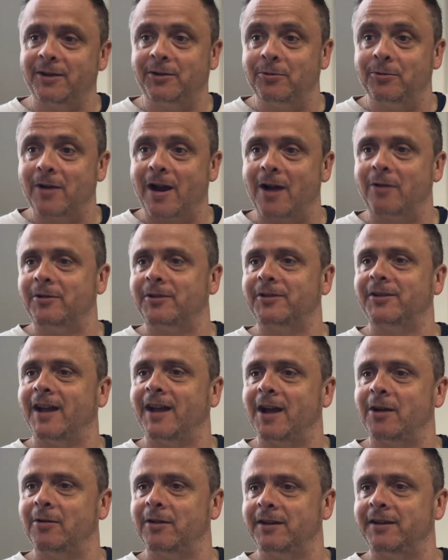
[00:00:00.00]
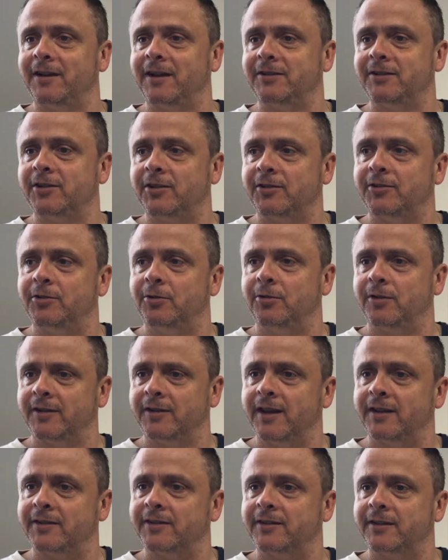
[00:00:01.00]
2 hours now, and just doing
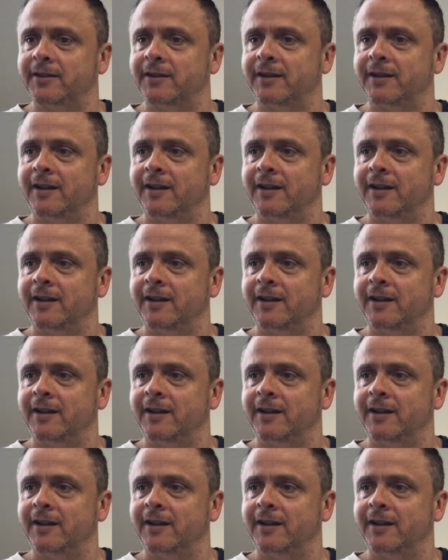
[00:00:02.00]
this.